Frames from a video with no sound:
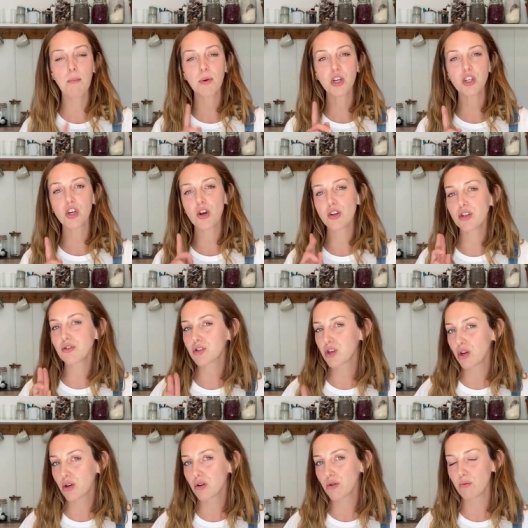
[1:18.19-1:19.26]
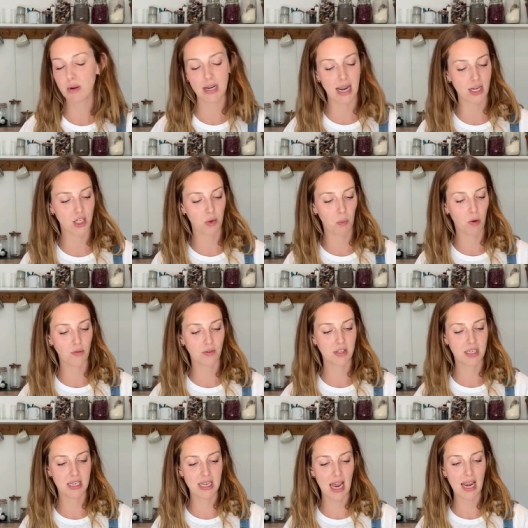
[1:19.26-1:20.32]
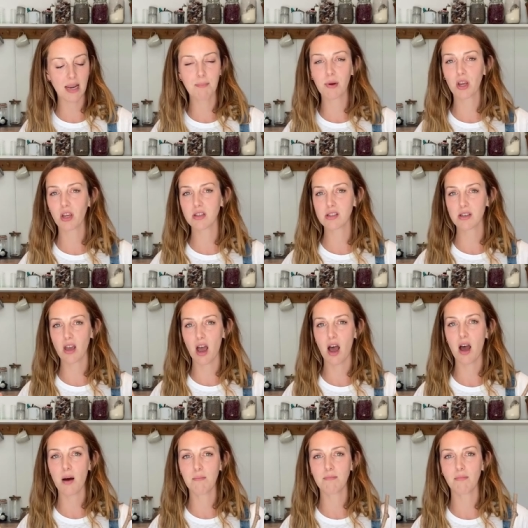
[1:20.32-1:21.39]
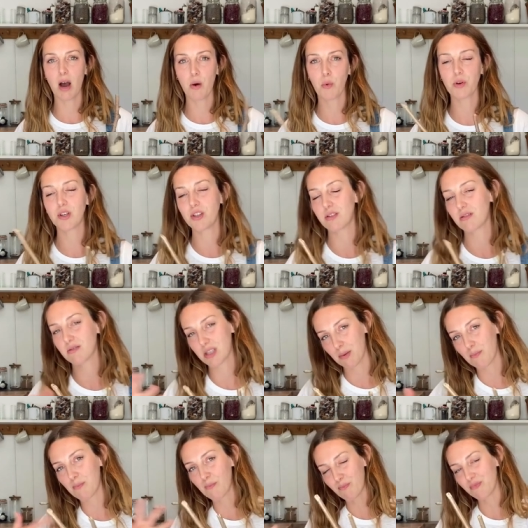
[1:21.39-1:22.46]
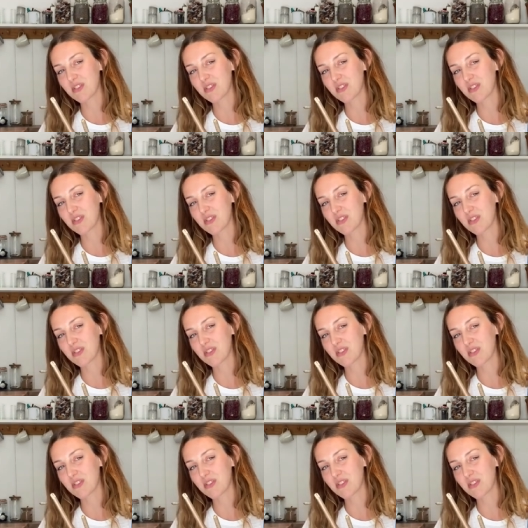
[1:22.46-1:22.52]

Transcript: I'm going to show you two nature ones today because um, I want you to